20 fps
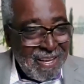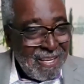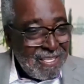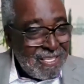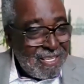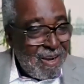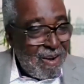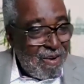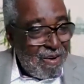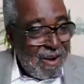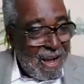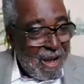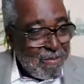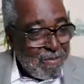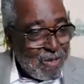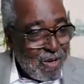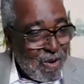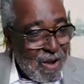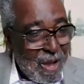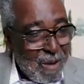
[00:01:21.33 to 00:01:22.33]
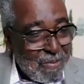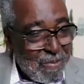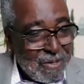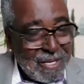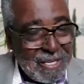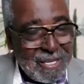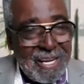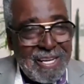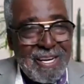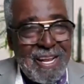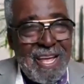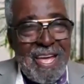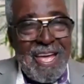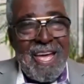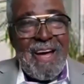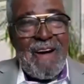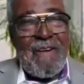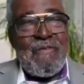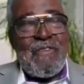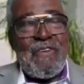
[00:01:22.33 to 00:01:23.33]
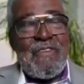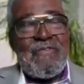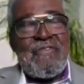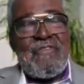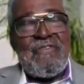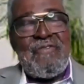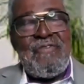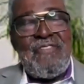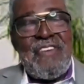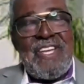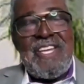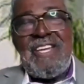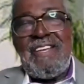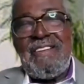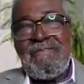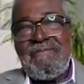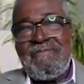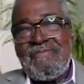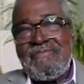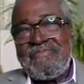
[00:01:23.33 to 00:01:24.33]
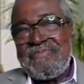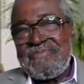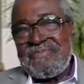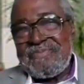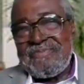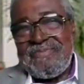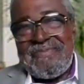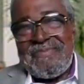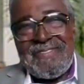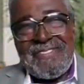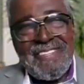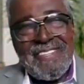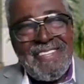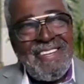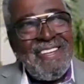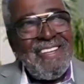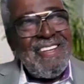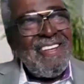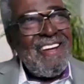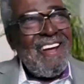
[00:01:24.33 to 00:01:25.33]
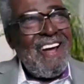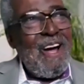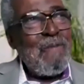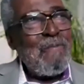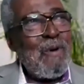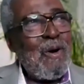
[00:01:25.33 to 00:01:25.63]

So I'm so happy today to have with me. I'm